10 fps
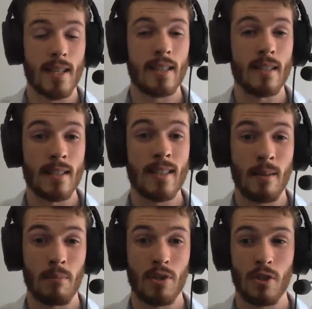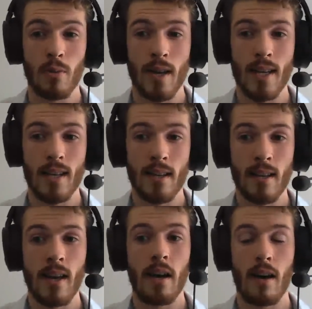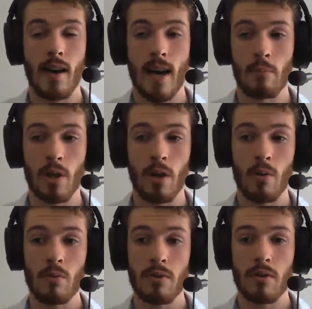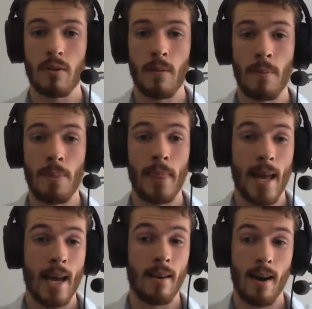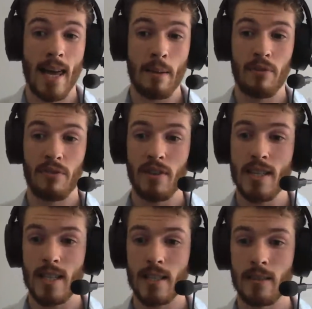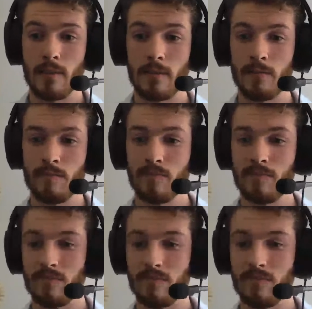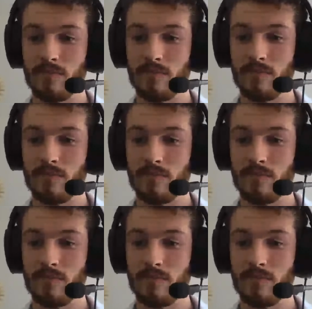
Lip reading: the personality way, but in the temperature way. I am cold and I am freezing.